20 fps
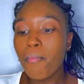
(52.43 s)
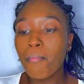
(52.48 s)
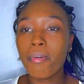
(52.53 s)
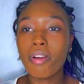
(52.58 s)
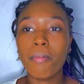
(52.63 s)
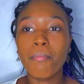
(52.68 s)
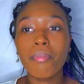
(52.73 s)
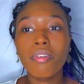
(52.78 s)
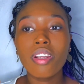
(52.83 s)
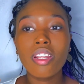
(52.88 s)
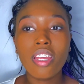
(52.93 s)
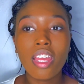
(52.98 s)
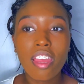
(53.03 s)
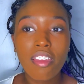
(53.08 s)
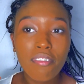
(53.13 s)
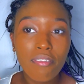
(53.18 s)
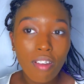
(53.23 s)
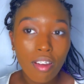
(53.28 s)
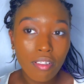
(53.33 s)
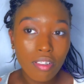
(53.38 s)
But I'm putting a
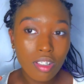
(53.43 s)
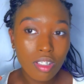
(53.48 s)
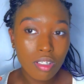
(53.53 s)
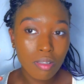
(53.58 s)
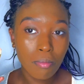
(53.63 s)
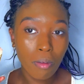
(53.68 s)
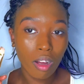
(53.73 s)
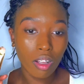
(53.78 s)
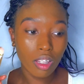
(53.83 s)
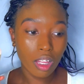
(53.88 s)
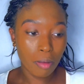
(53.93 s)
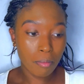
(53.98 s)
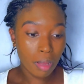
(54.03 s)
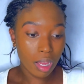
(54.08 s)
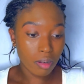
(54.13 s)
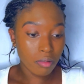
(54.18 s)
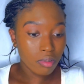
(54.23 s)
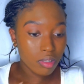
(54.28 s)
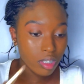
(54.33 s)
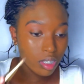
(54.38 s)
very small
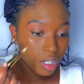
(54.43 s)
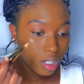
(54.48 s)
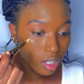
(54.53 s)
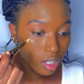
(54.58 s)
amount